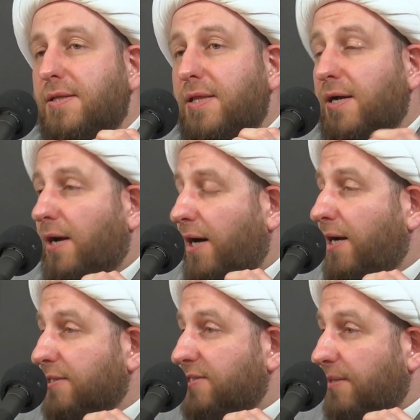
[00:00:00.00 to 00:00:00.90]
There
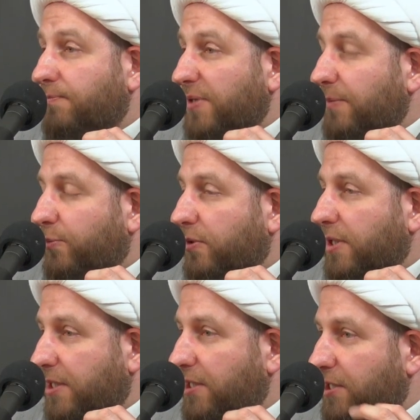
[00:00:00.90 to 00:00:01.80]
are some people
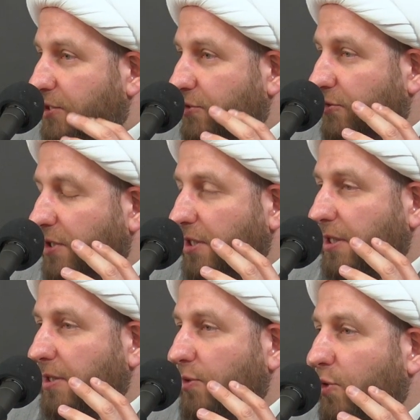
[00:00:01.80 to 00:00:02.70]
in
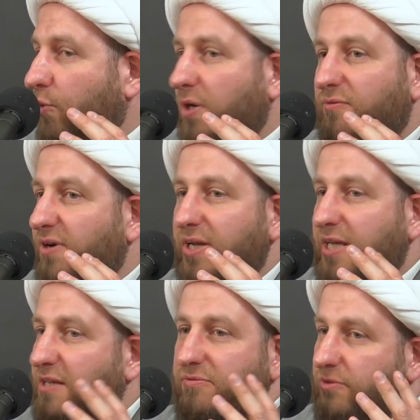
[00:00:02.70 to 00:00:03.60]
history who were very
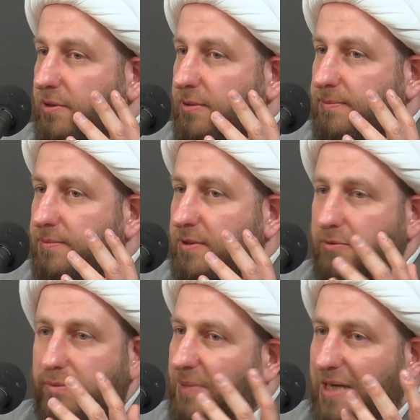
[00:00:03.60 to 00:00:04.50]
evil. They
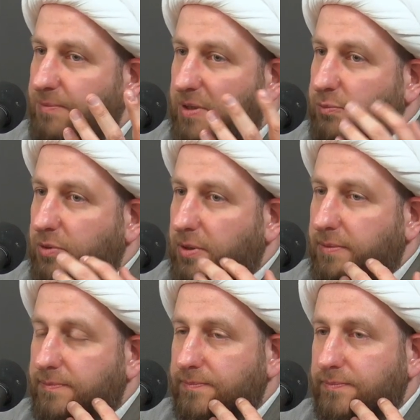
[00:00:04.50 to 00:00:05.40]
were bad people.
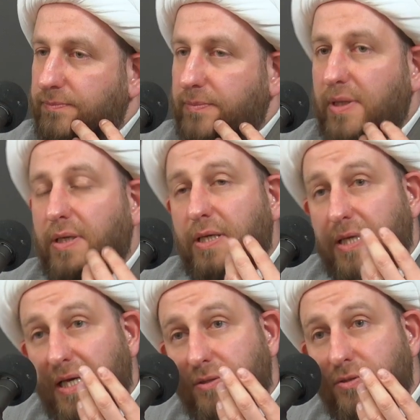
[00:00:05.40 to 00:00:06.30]

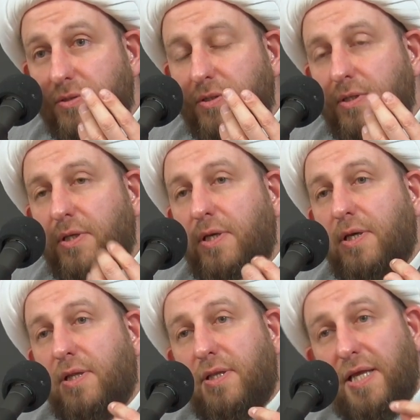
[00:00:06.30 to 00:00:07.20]
Yet
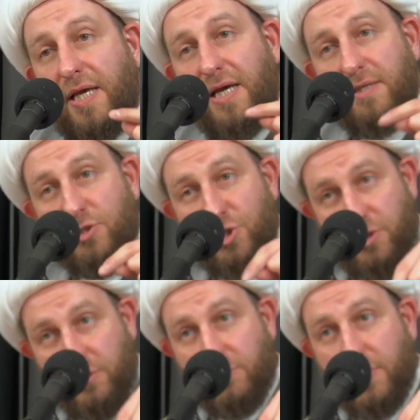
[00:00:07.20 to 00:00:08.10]
they had
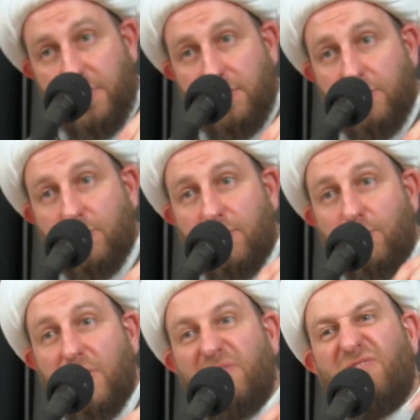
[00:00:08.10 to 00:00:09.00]
children who
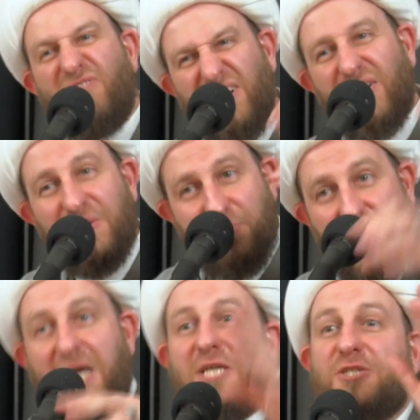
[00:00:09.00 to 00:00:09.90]
were very
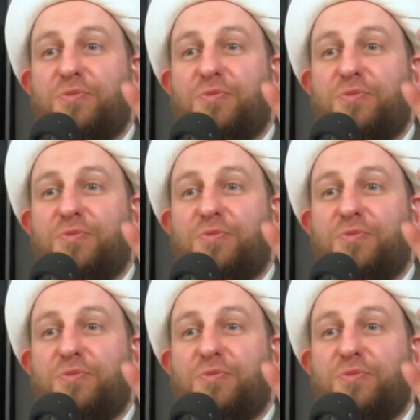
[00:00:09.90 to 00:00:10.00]
pious